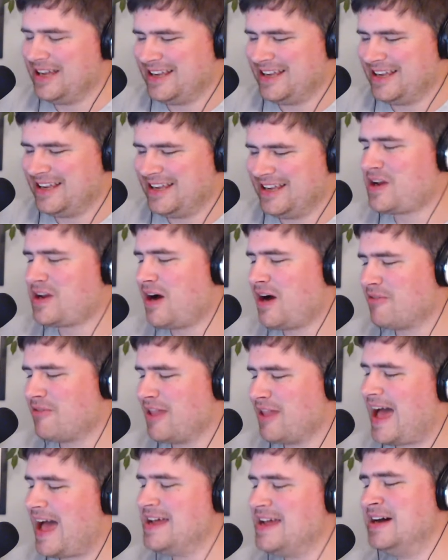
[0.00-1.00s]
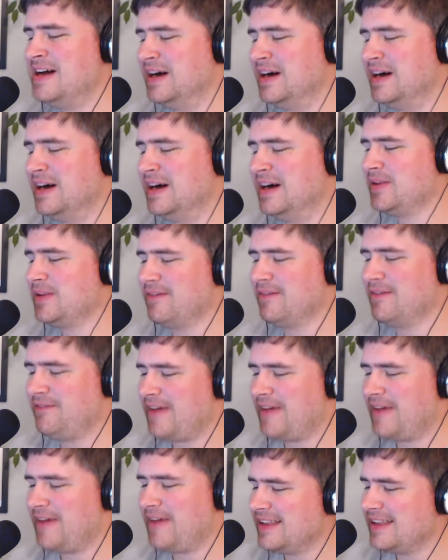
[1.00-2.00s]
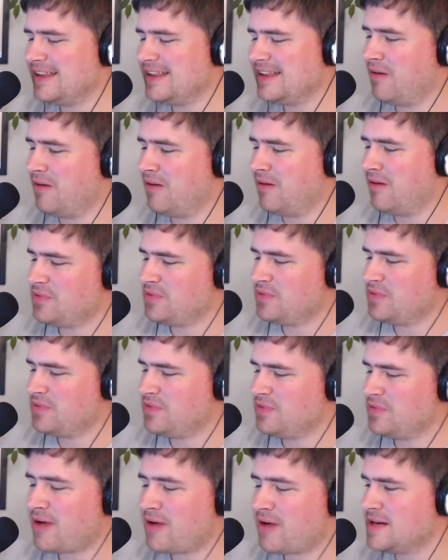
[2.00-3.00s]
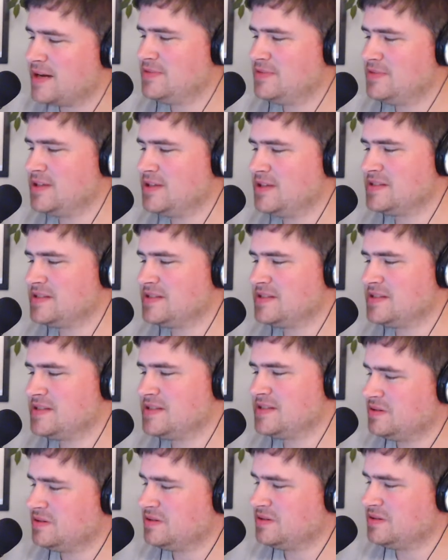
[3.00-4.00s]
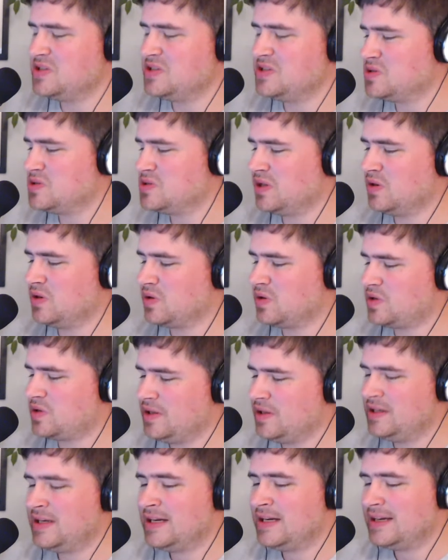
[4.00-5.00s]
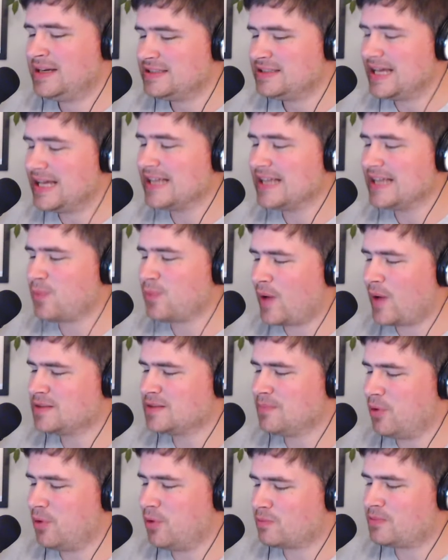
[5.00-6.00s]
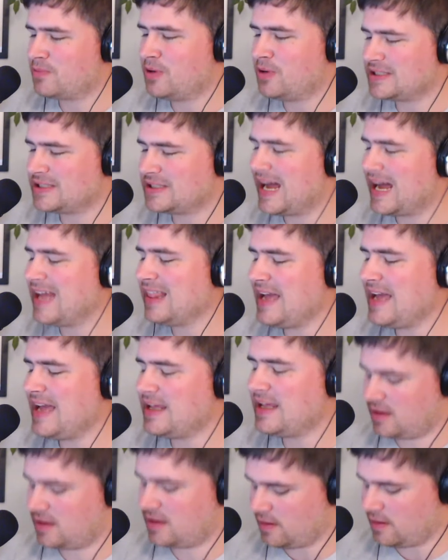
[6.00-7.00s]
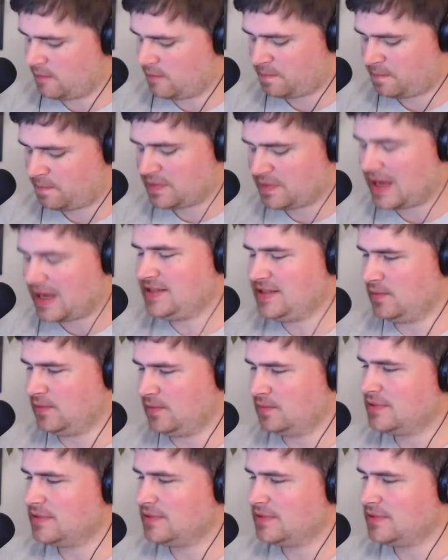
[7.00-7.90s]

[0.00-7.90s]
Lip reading: couple that with the fact that Dalton in primetime doesn't usually look good. That's why it's a bold prediction. I like it, though. I do. Yep.